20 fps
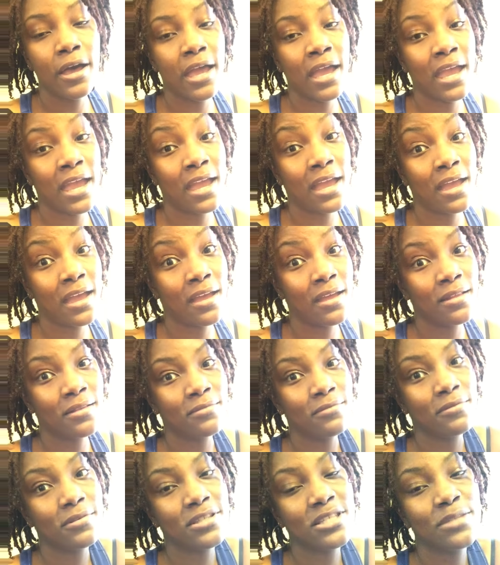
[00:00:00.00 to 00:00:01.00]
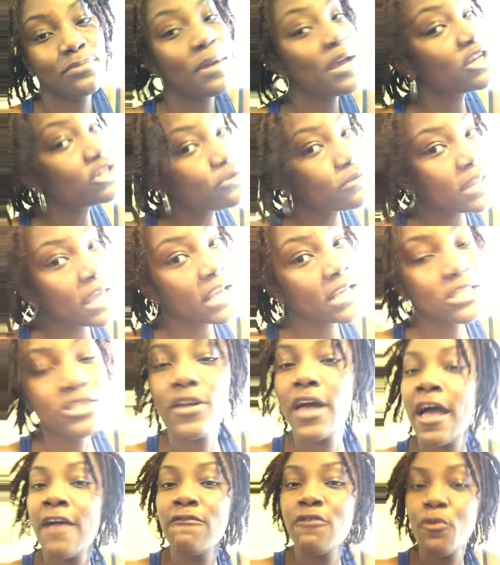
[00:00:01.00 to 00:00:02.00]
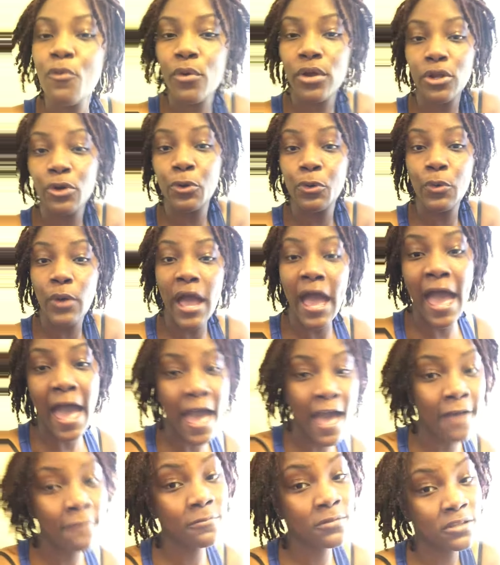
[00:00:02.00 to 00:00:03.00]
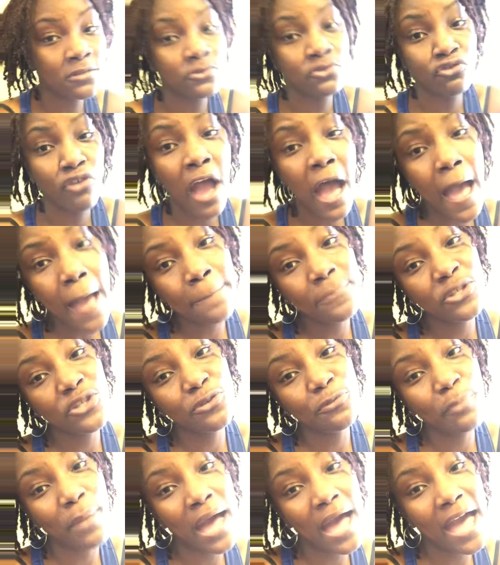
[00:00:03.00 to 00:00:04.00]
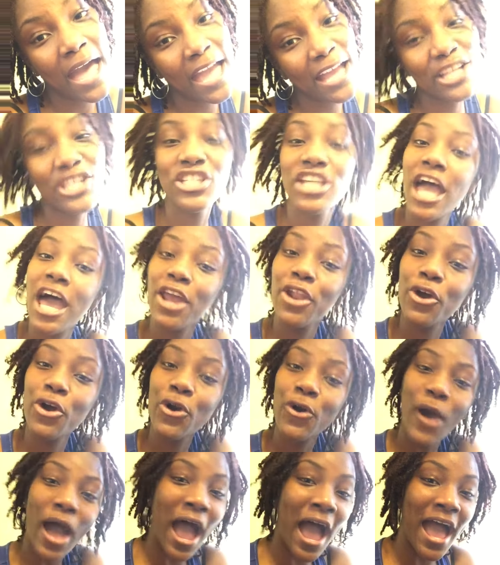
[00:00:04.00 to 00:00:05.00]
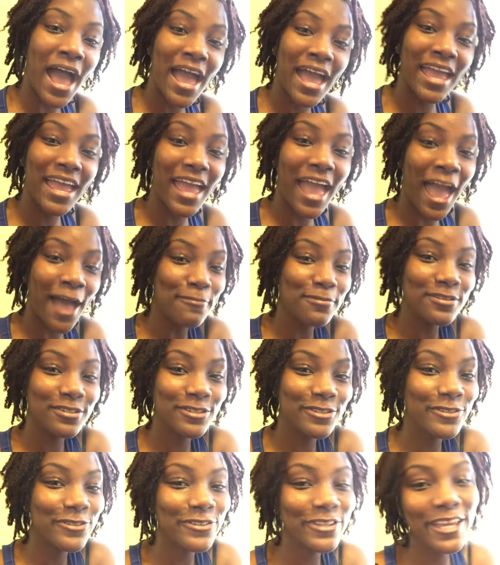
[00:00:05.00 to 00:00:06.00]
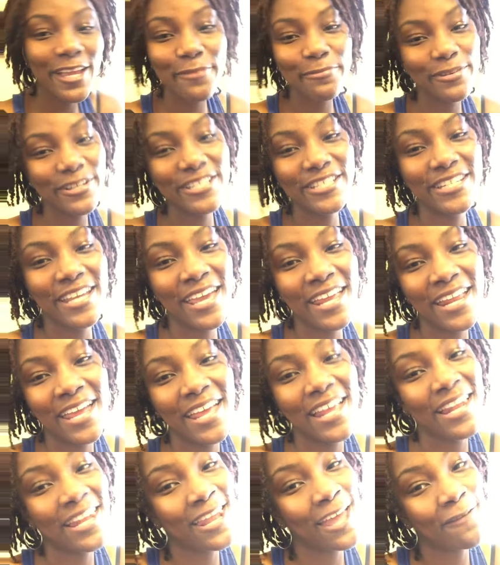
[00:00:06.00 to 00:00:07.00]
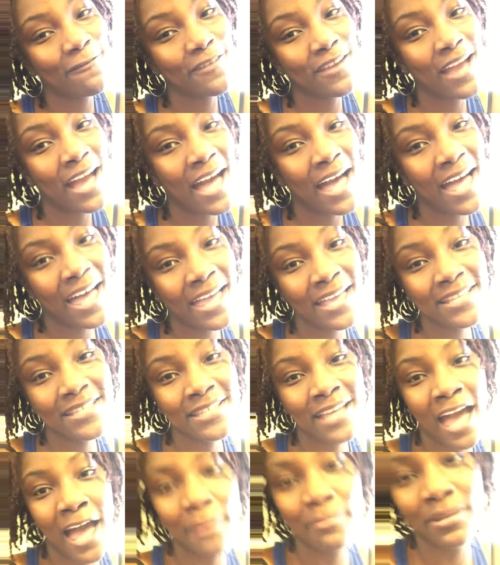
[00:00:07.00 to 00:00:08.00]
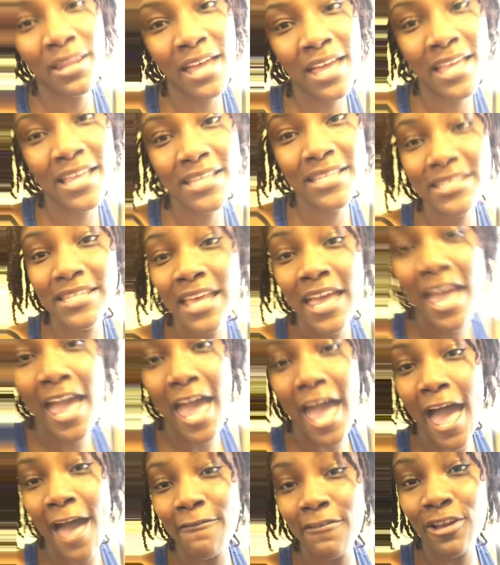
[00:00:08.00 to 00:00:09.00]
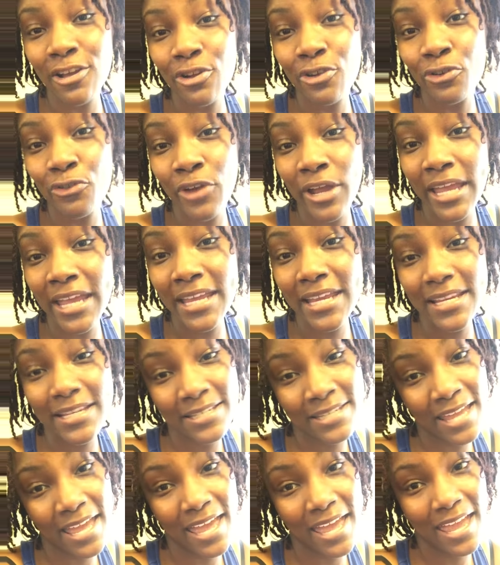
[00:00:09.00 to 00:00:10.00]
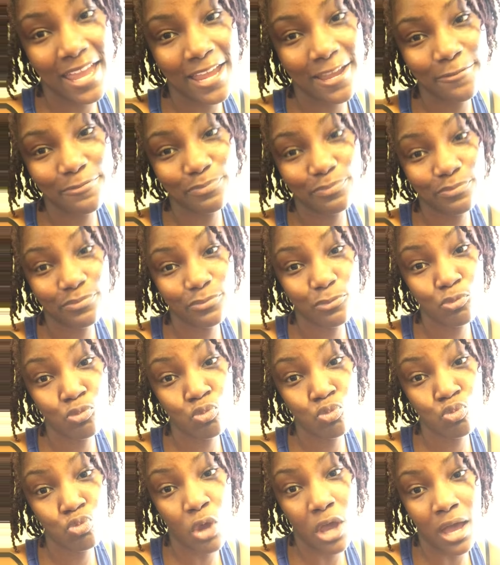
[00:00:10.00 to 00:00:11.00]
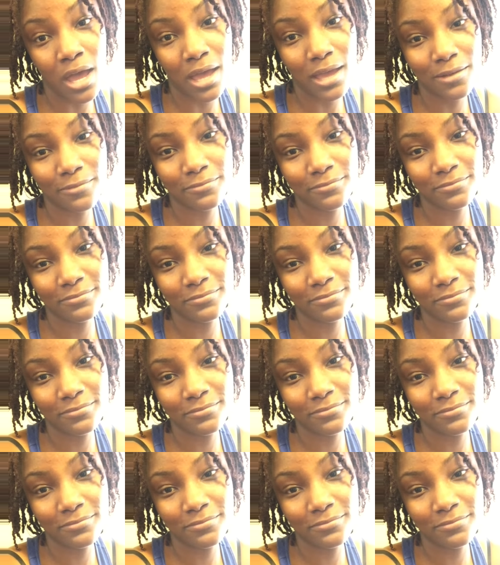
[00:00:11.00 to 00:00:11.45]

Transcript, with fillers: and special thanks to everyone who have subscribed to my channel i absolutely appreciate it love you guys god bless have a great day Mwah.